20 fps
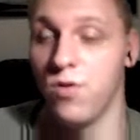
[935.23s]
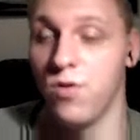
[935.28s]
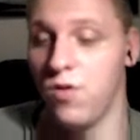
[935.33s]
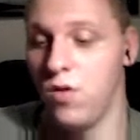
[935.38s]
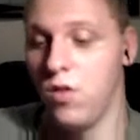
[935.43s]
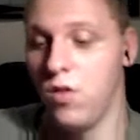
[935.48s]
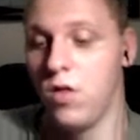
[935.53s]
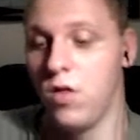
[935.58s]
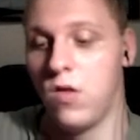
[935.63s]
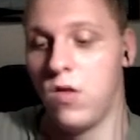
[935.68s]

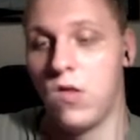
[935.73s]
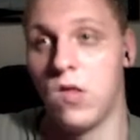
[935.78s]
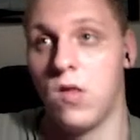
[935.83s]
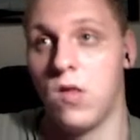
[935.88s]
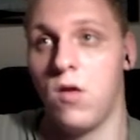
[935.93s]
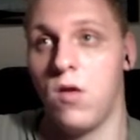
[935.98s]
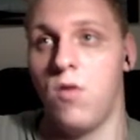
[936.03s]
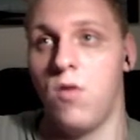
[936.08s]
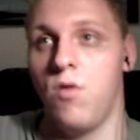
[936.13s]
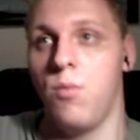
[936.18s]
just
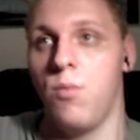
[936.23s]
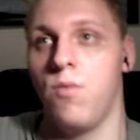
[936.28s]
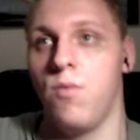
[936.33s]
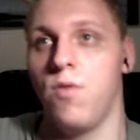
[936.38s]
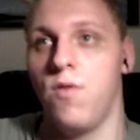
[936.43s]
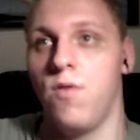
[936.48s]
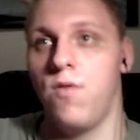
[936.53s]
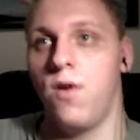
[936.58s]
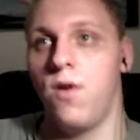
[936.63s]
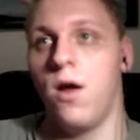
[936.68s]
remove the
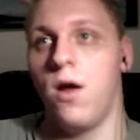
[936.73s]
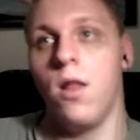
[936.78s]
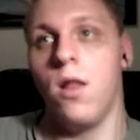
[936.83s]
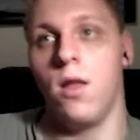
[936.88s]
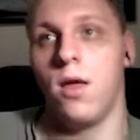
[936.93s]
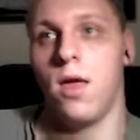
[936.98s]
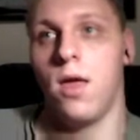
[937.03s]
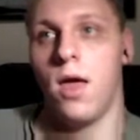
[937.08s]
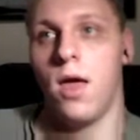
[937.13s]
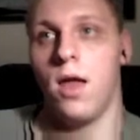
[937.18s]
file
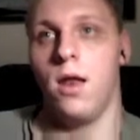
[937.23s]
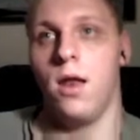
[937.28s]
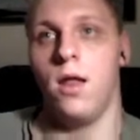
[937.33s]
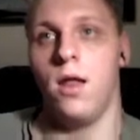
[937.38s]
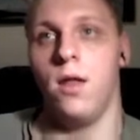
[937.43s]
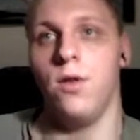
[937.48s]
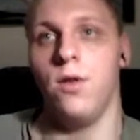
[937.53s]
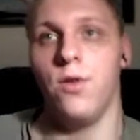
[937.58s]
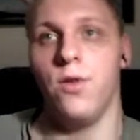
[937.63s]
again and